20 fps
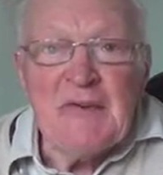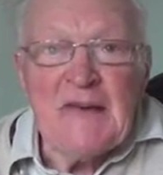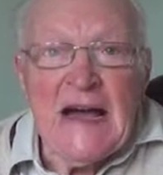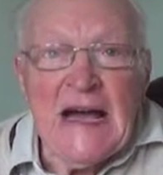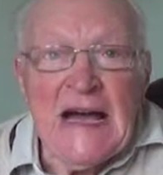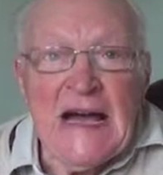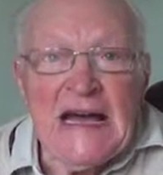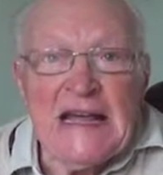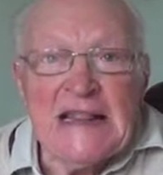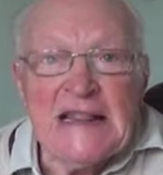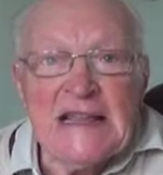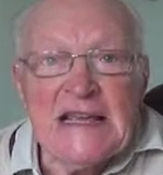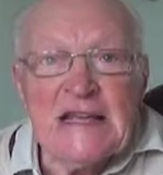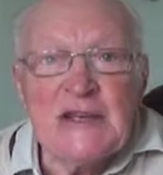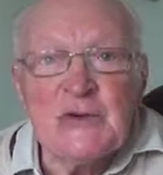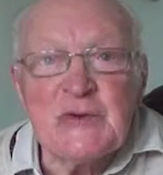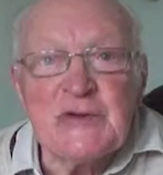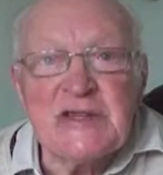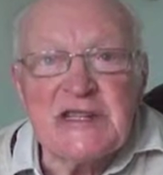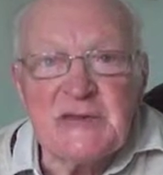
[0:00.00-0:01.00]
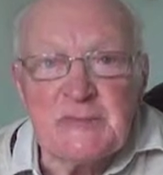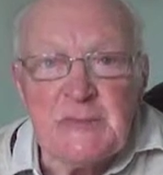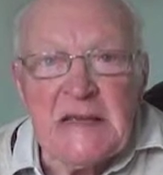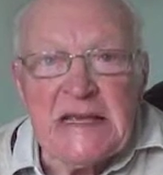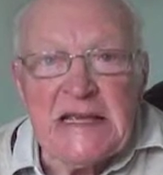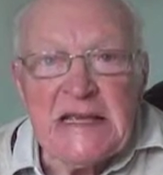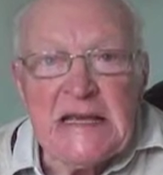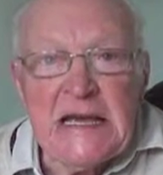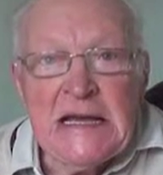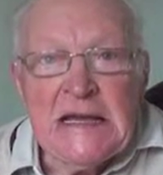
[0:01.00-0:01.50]
of a hat they could
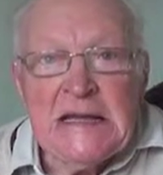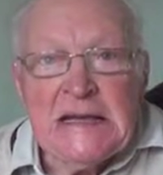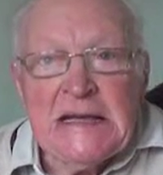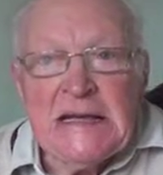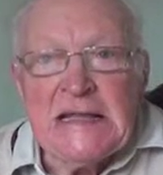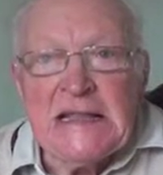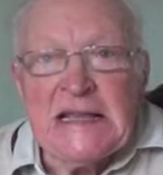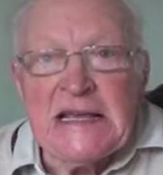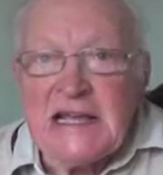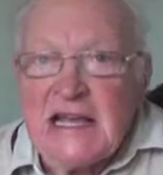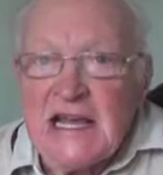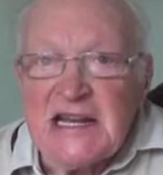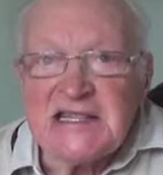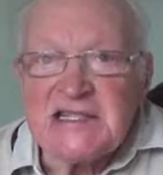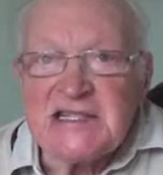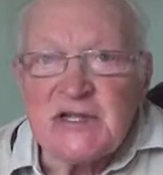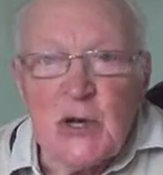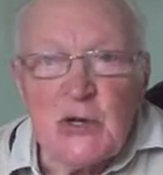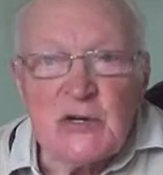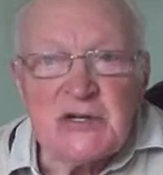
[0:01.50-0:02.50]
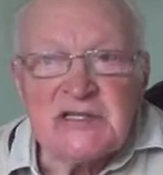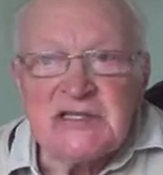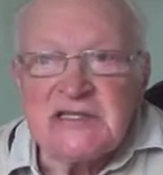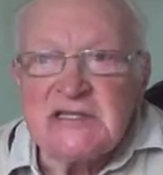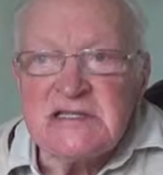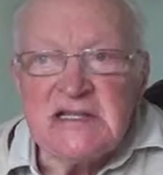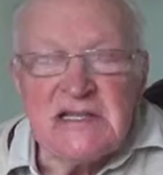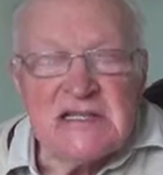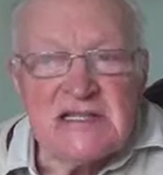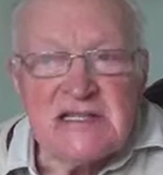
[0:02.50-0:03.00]
speak. They get Scots
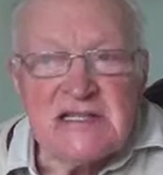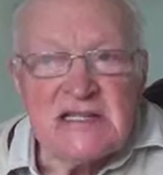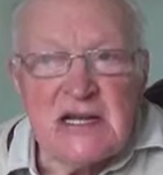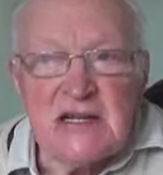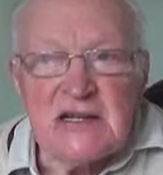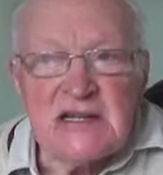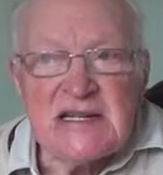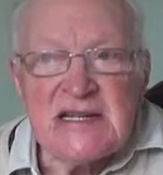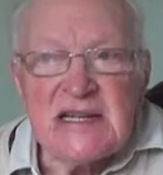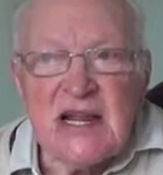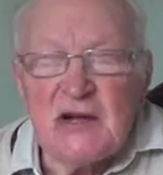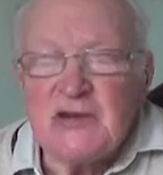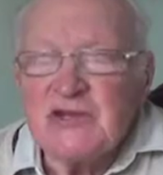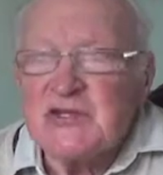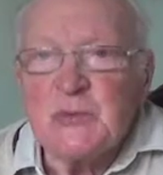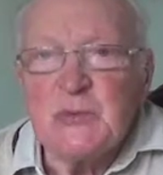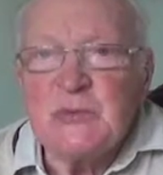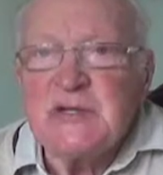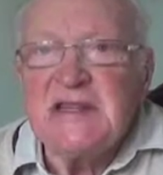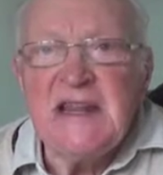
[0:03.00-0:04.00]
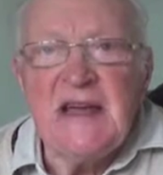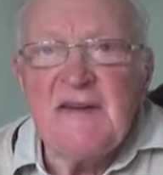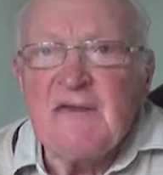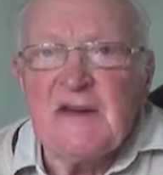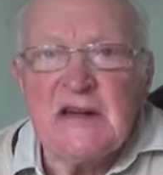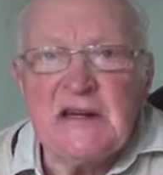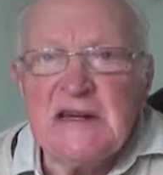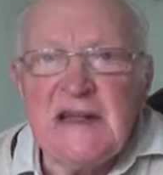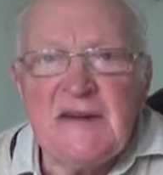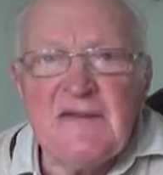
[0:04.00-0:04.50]
Scots tongue. So it was
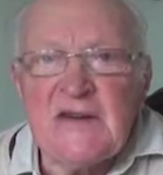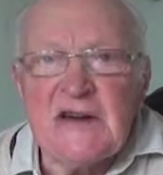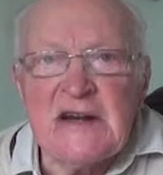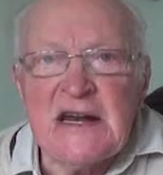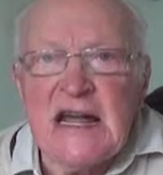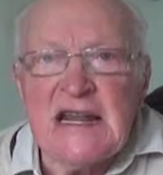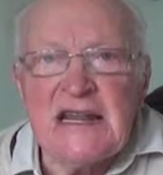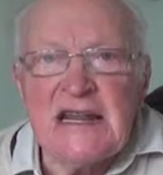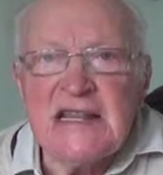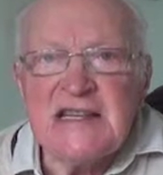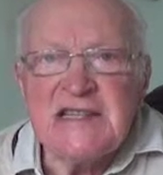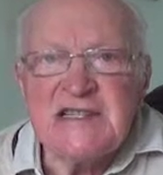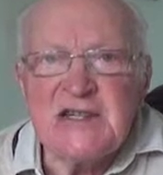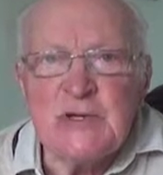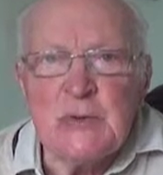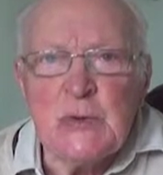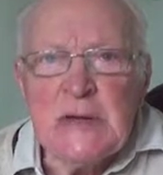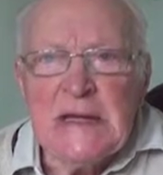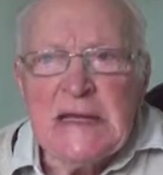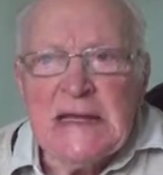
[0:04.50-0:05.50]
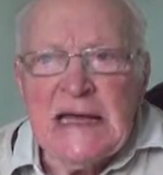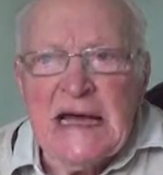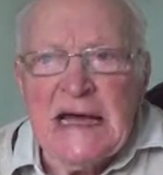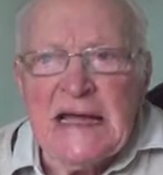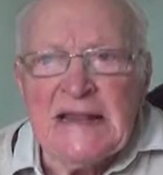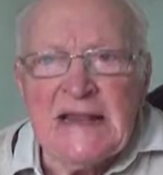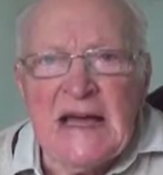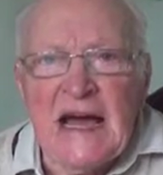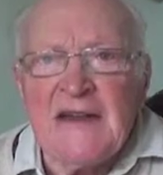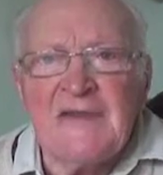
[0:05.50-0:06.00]
never, never an issue.
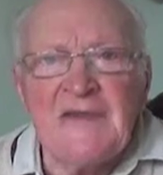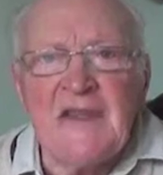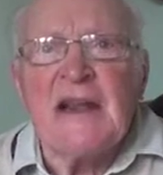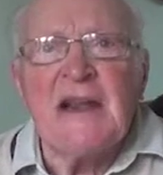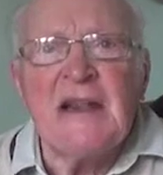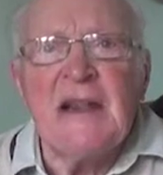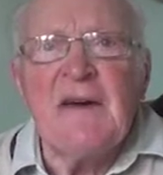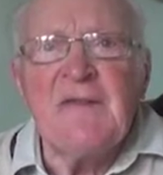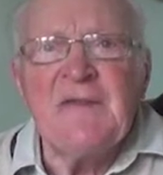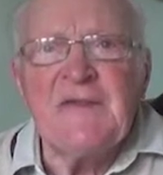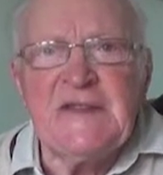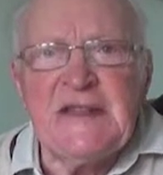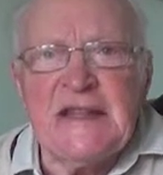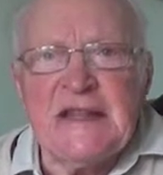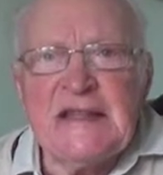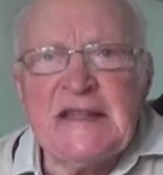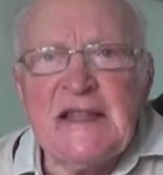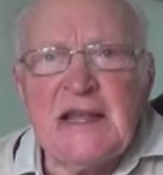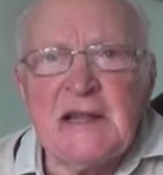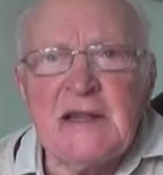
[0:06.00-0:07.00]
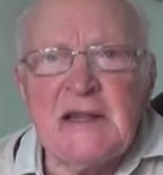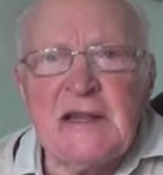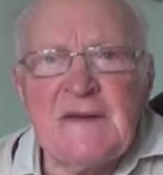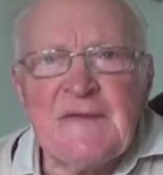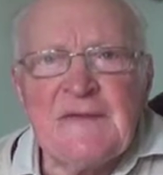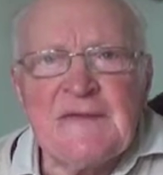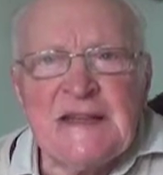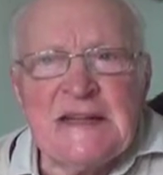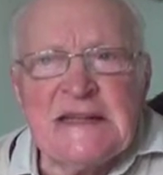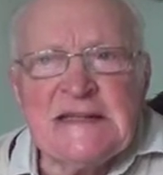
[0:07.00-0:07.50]
And, and they loved it. They
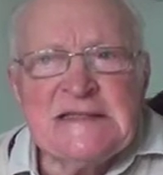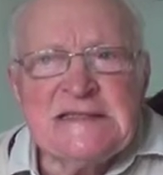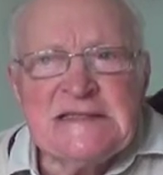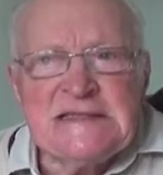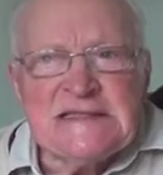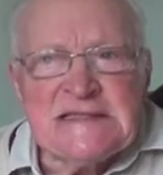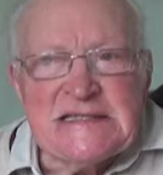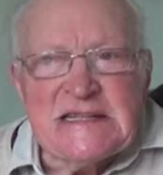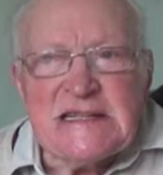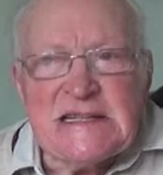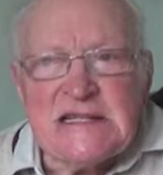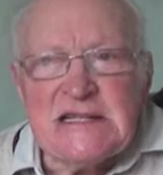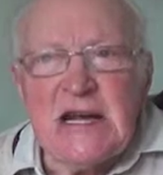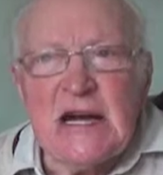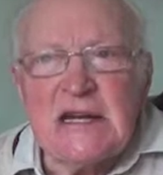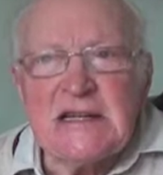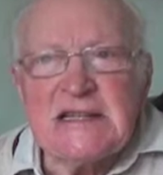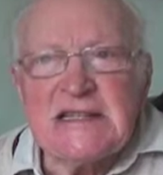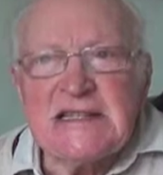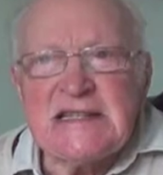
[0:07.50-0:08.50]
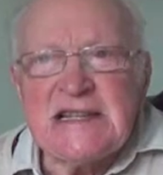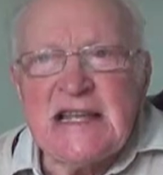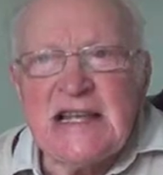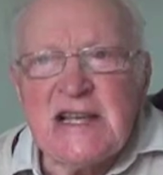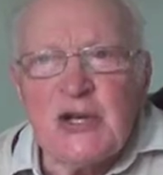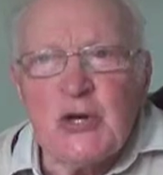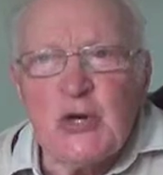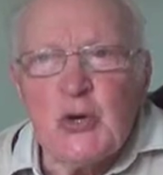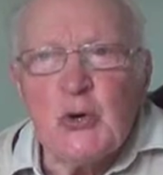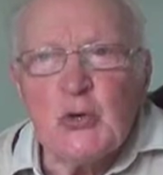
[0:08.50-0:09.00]
loved the, the
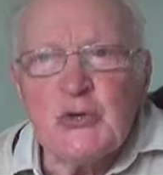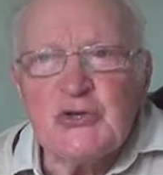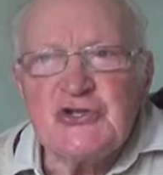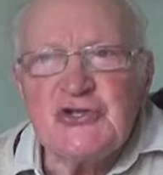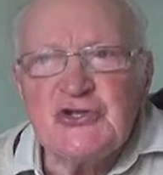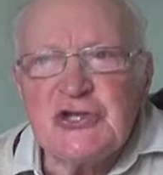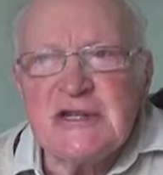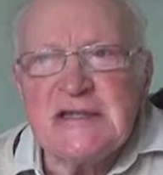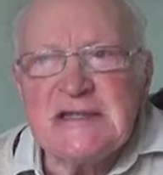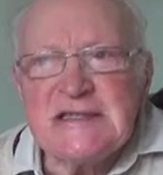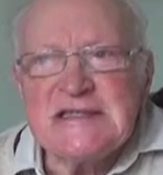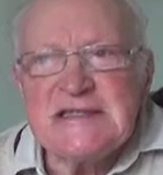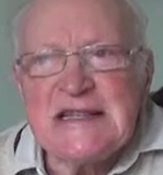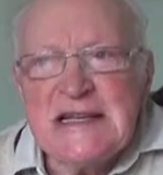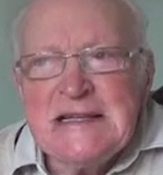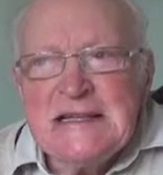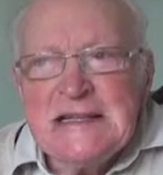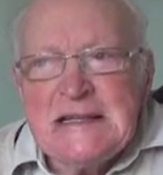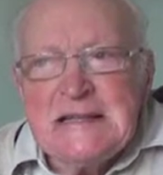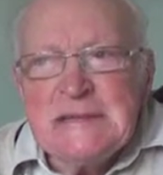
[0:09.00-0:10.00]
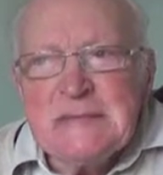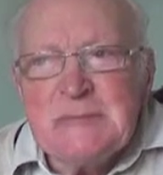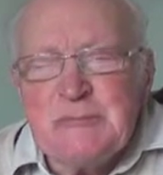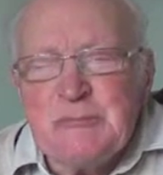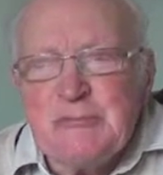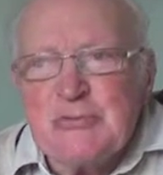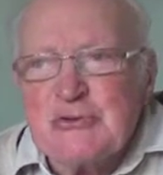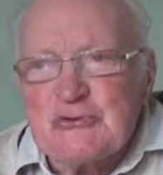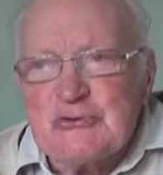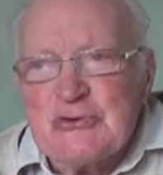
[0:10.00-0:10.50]
gutsy, cogent,
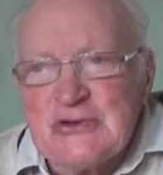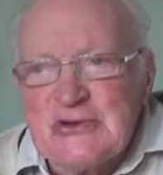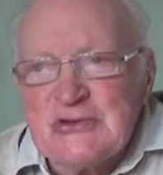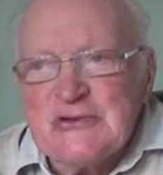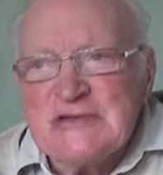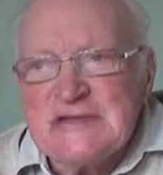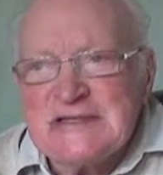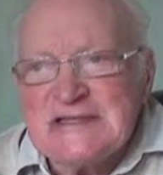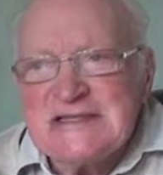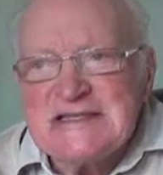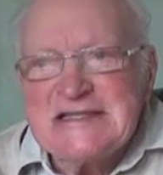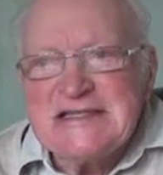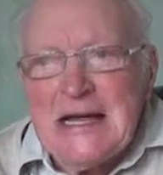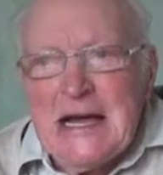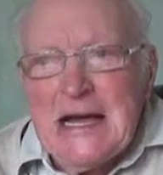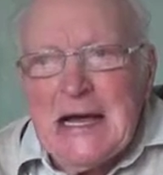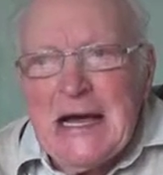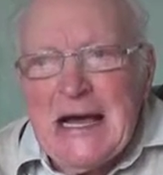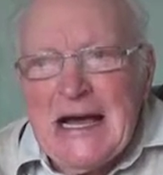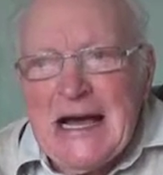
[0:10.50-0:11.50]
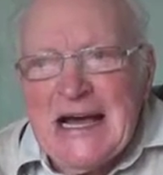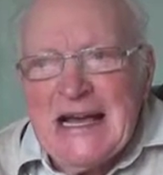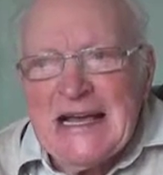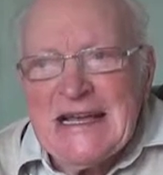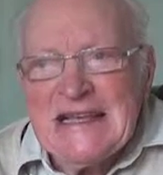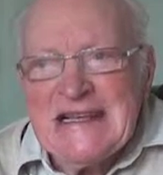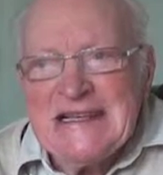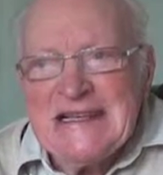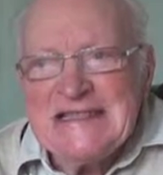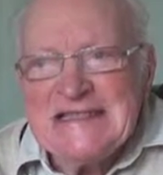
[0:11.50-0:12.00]
brilliant,
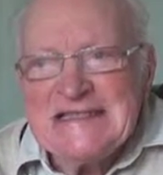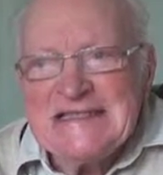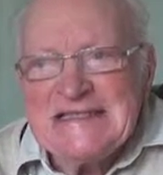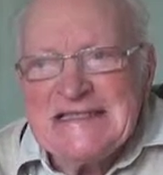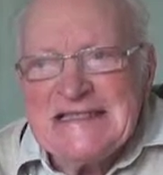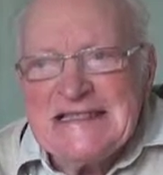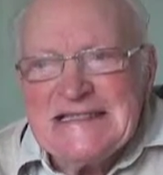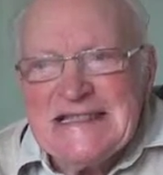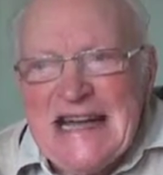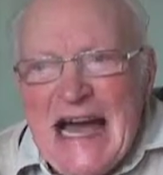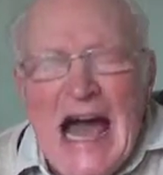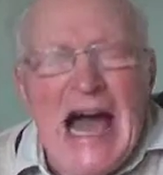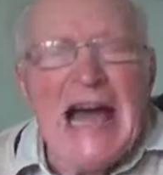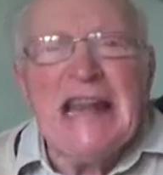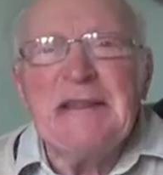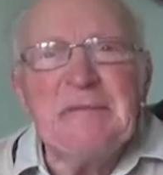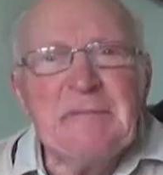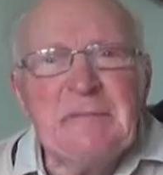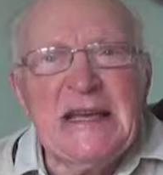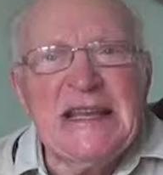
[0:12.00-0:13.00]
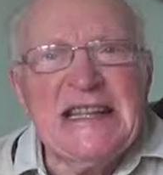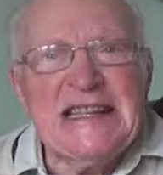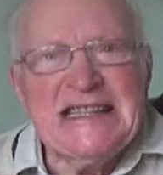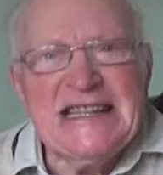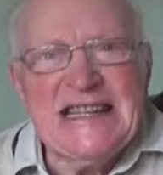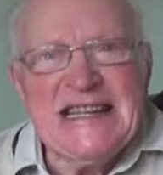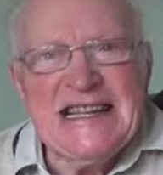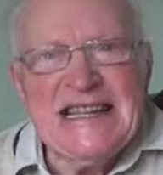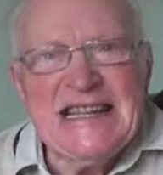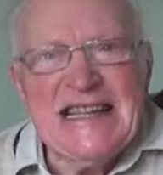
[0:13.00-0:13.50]
uh,
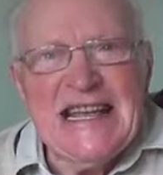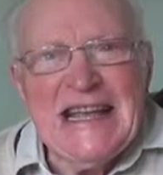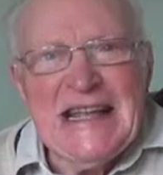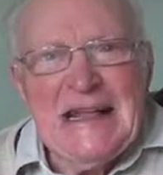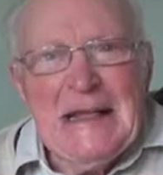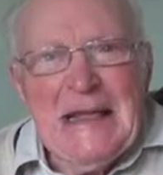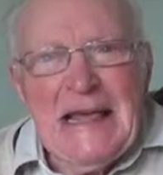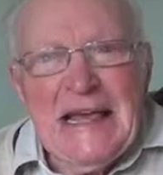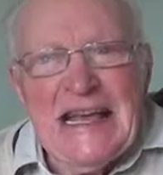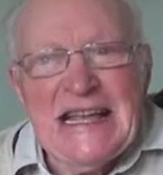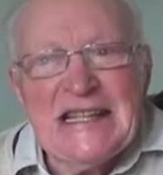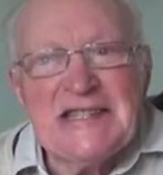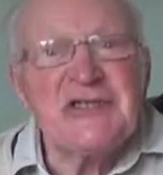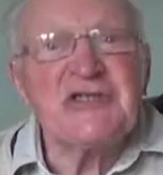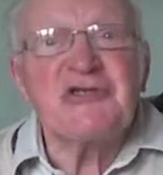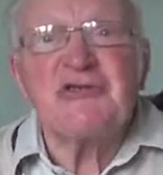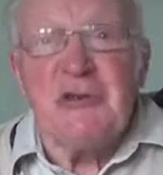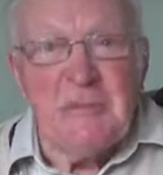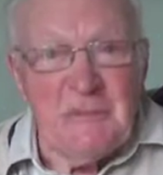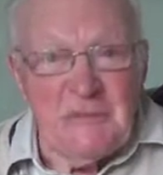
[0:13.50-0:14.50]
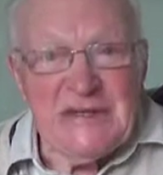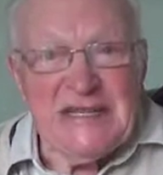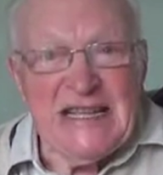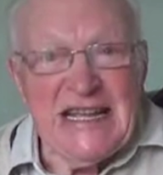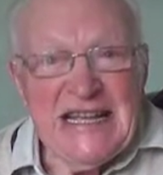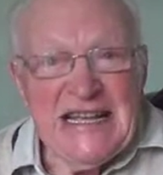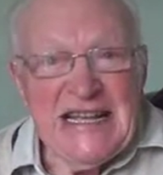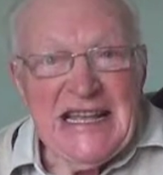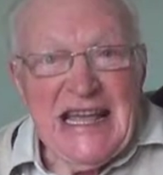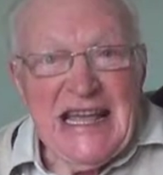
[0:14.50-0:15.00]
animated script